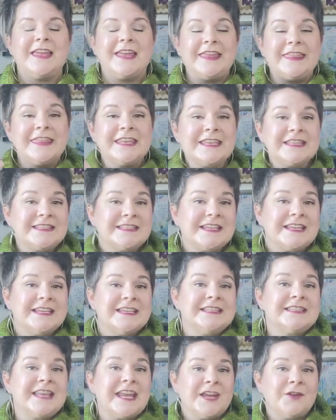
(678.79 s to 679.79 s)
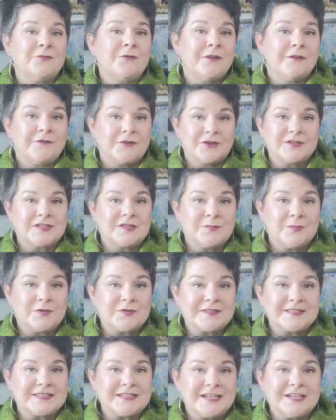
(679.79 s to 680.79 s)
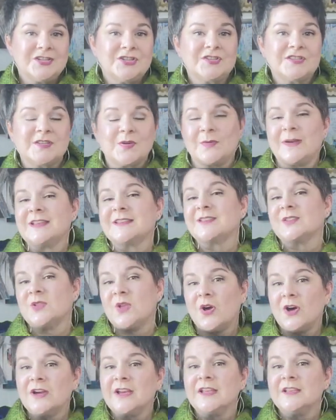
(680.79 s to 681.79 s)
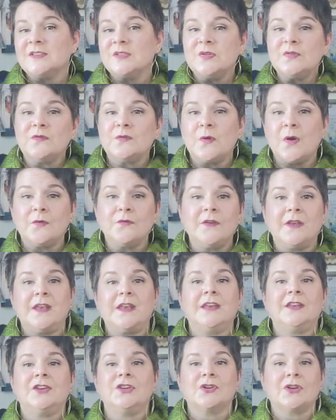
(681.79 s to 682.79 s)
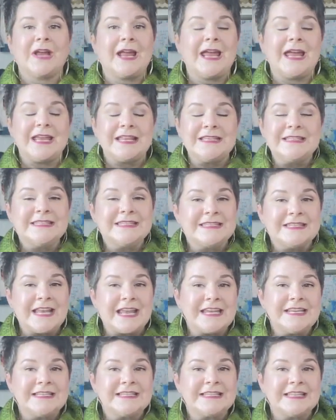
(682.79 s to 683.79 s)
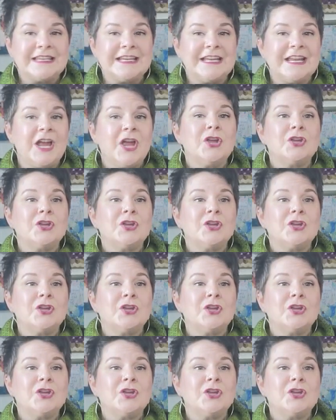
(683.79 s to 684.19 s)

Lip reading: This is a reversible stitch, so as long as you've woven in your ends nicely,